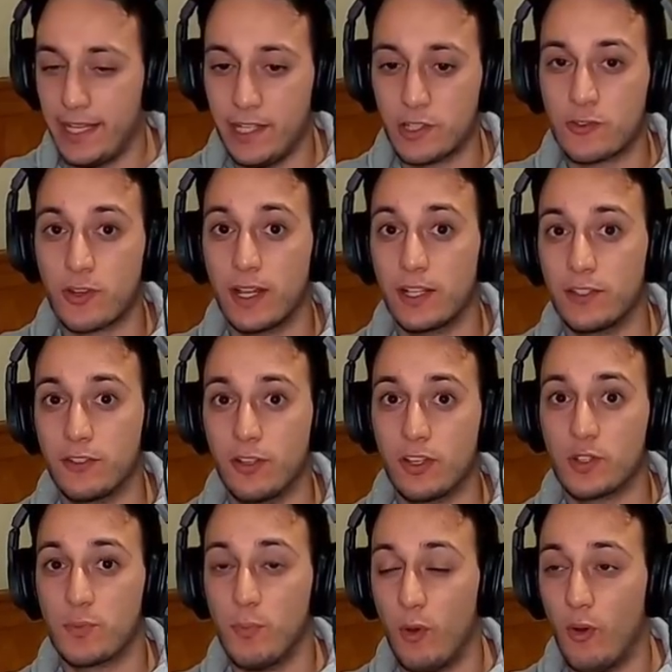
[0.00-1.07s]
Australian
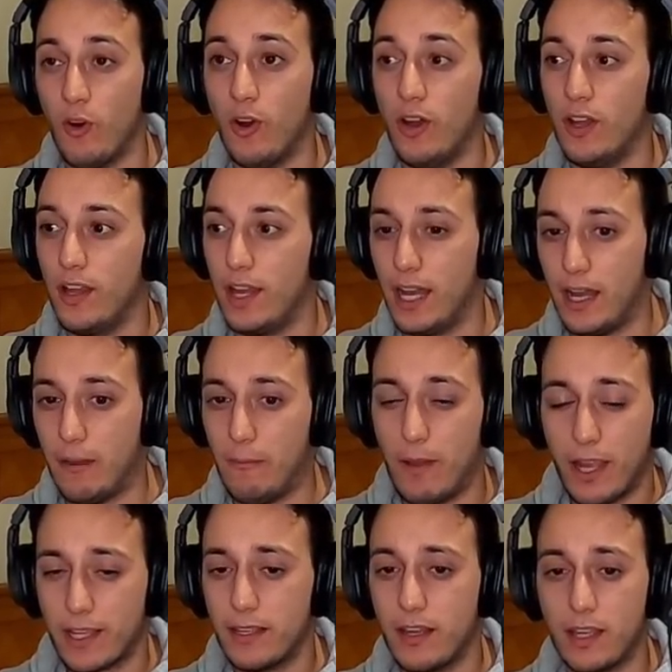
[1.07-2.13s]
dollars more. Um,
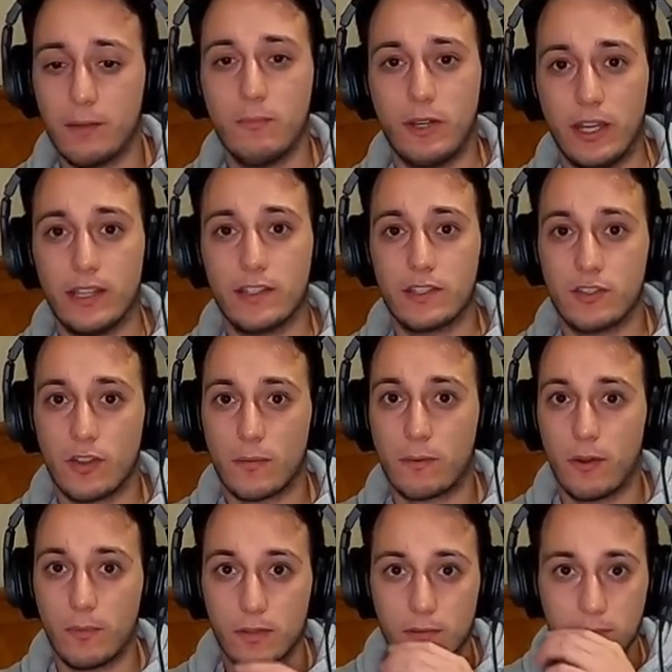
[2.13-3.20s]
I can I can buy it, it's not a
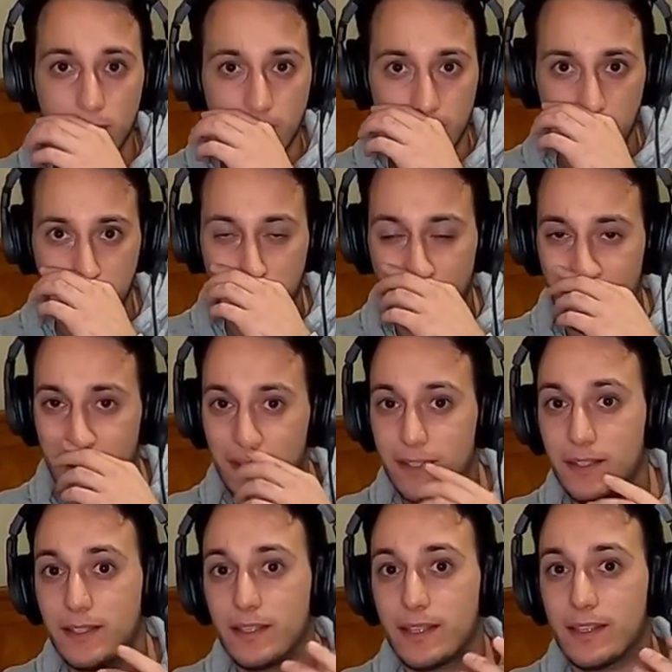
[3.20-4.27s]
problem, but
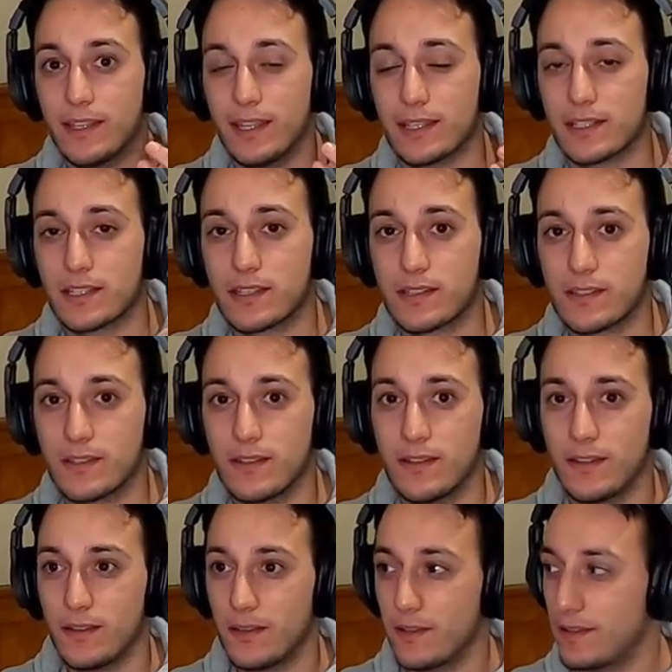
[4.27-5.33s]
it's
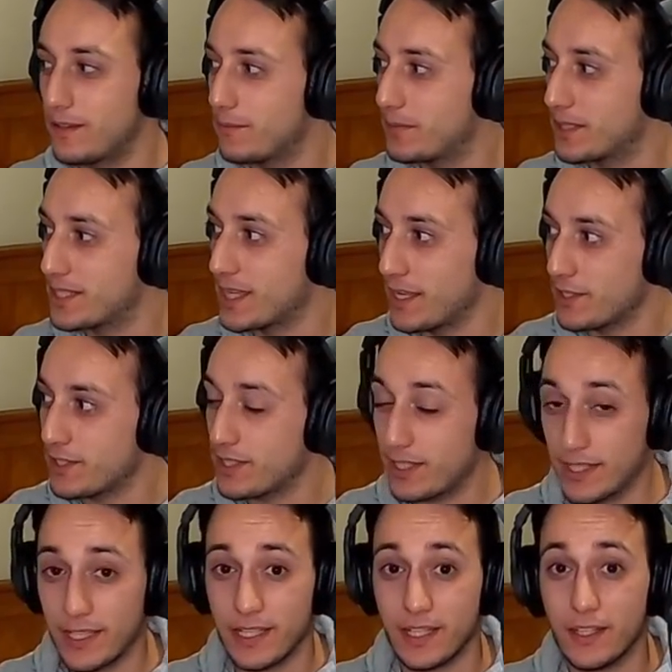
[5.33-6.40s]

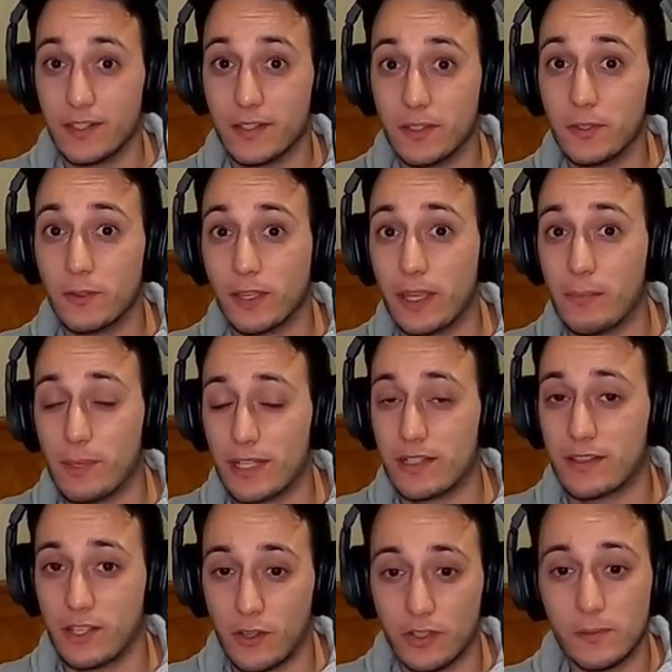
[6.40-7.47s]
potentially looking better.
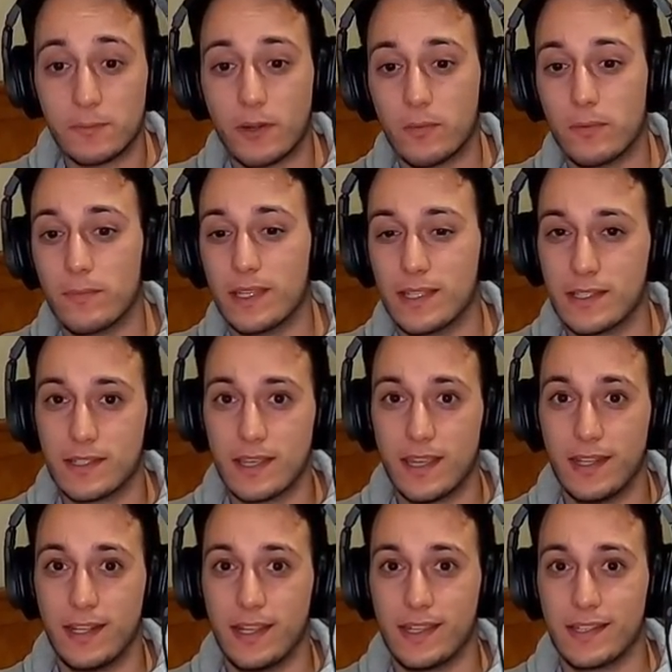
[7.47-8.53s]
The only problem is
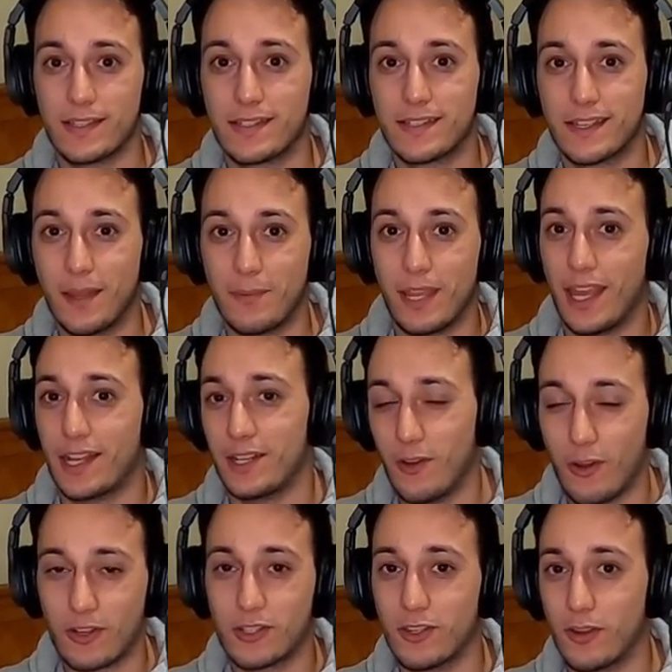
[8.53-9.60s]
it is coming out in
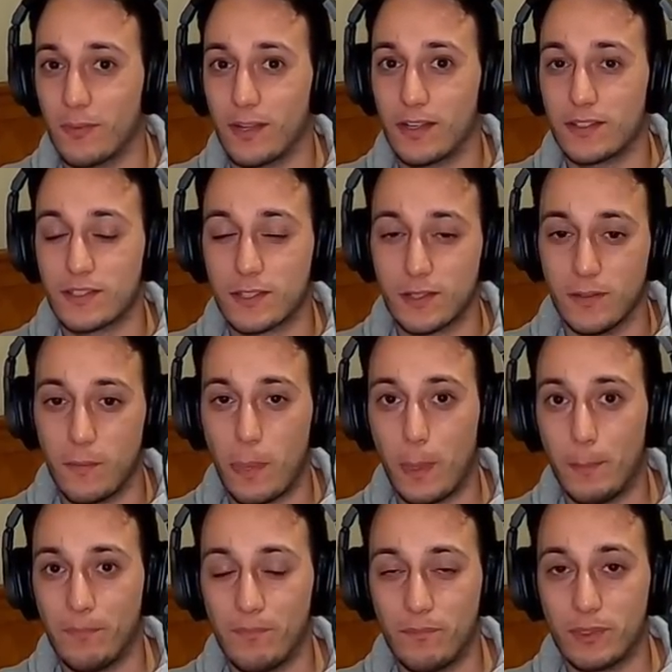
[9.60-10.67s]
October. So
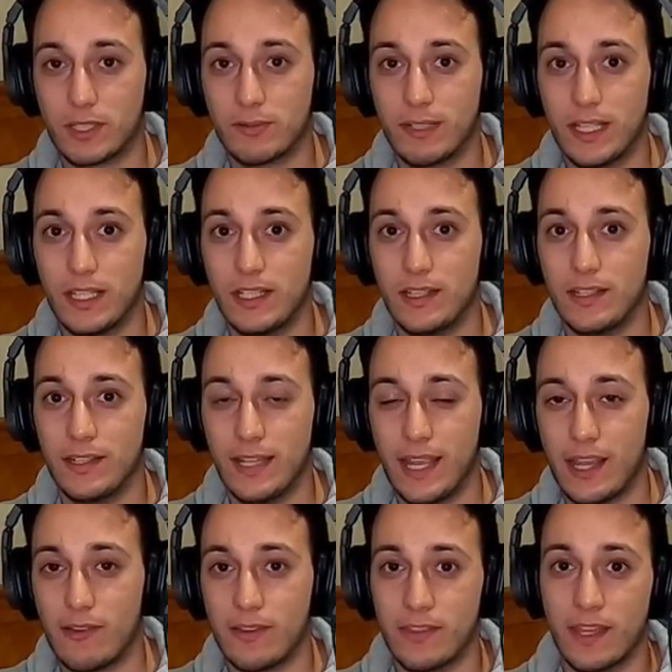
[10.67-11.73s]
between
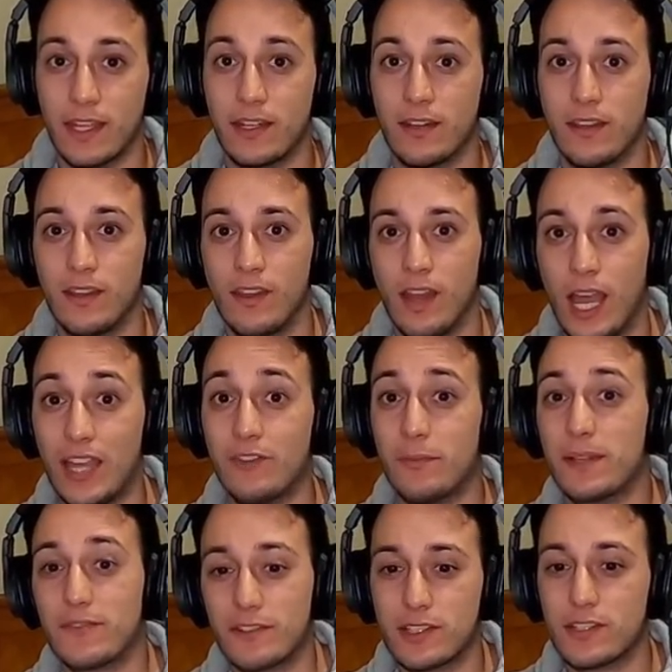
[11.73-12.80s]
now and then, I have a
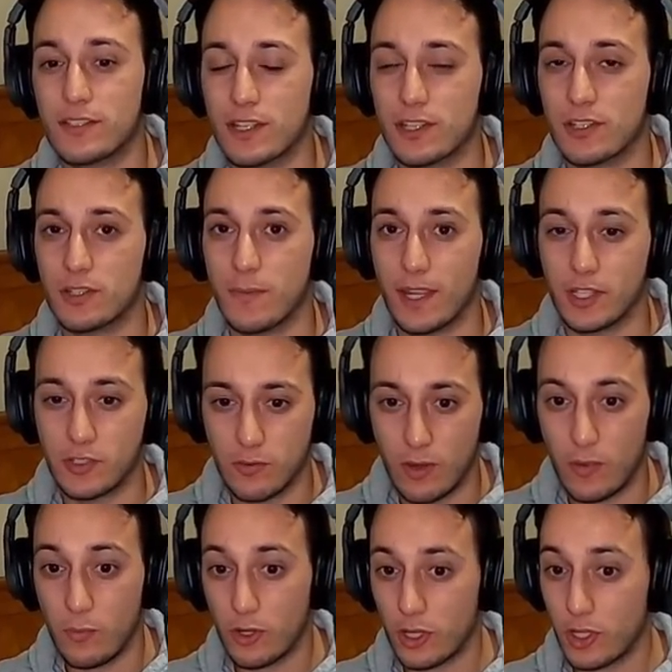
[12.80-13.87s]
bit of a decision to make. Do I
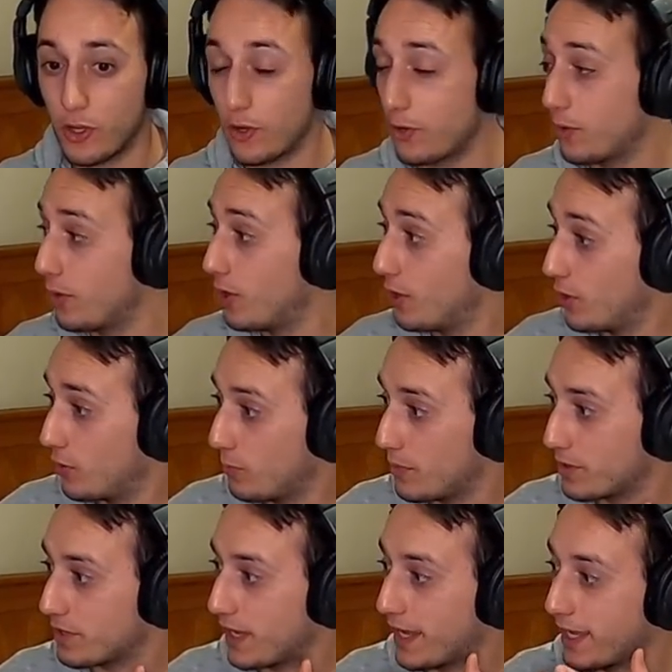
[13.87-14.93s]
want to go
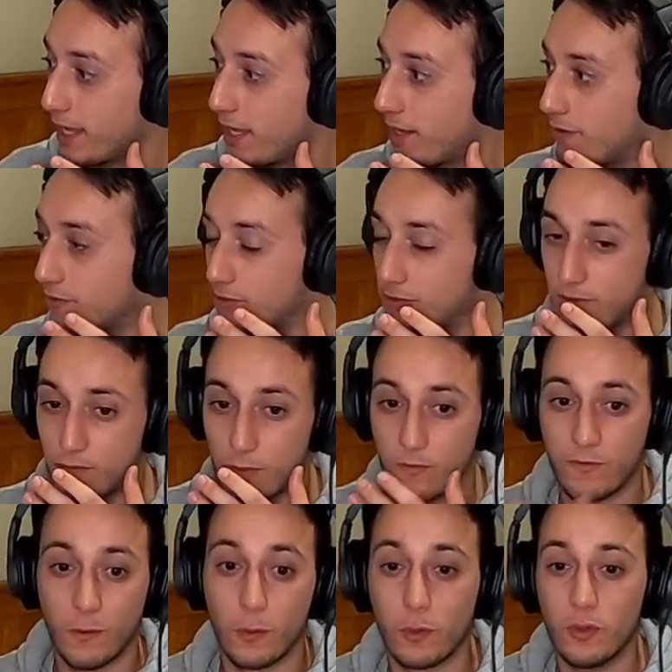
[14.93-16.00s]
with a
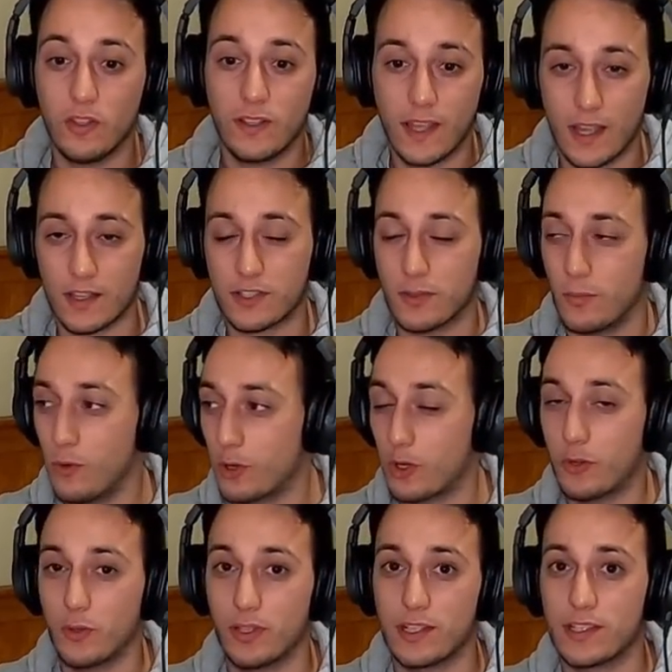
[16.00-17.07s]
full custom water
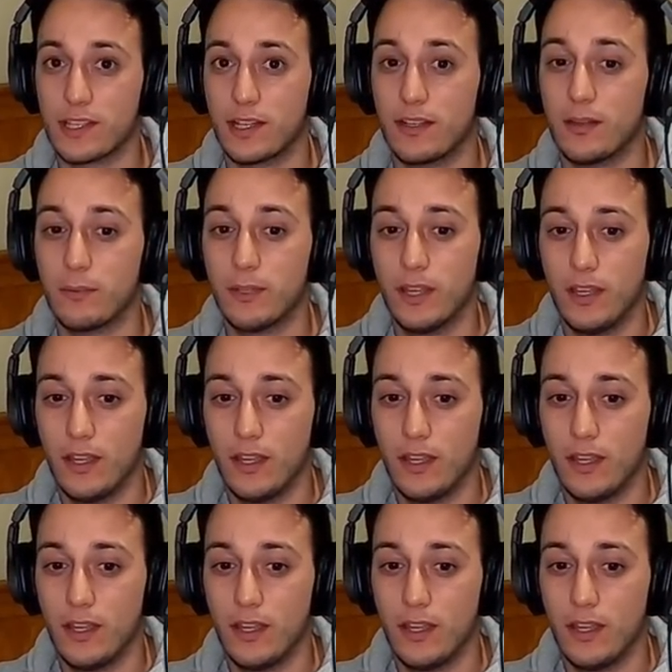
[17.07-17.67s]
cooling setup?